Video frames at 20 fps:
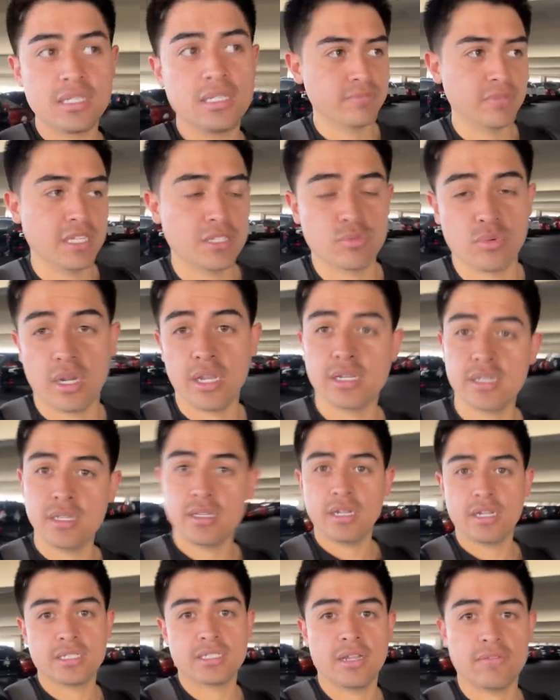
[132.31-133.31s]
That's what I did.
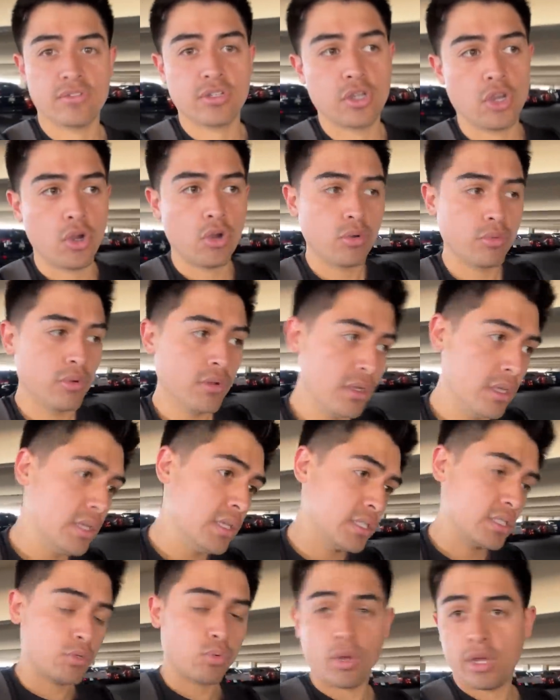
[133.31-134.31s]
I just have to go
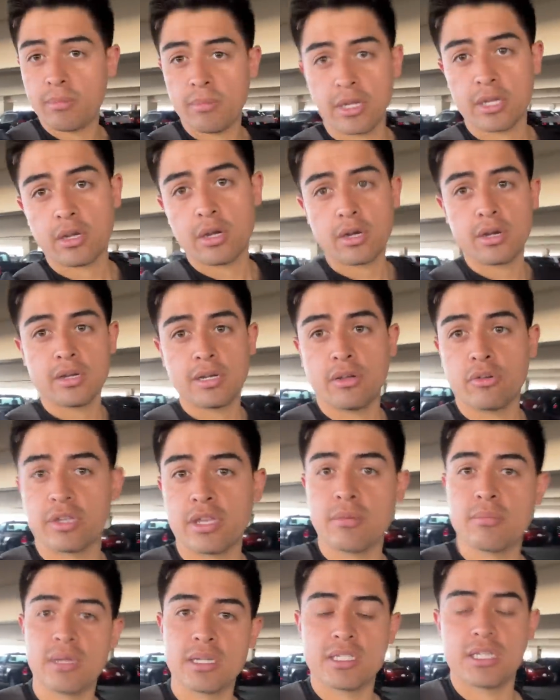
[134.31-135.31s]
swipe my card and I'll
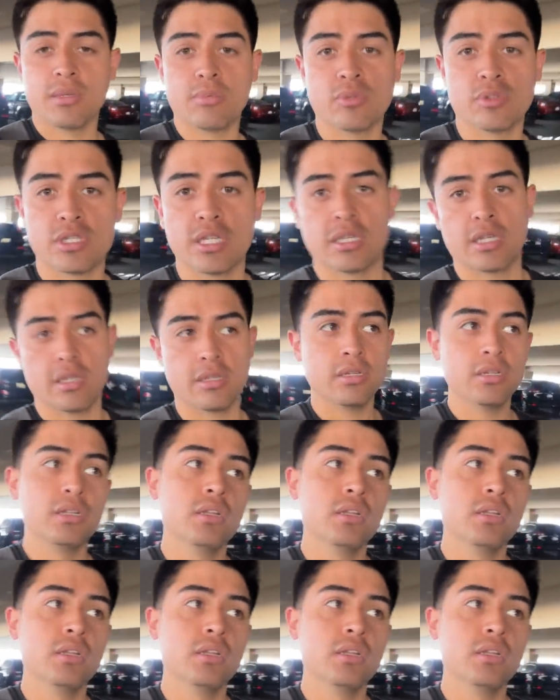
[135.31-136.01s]
get my table ticket.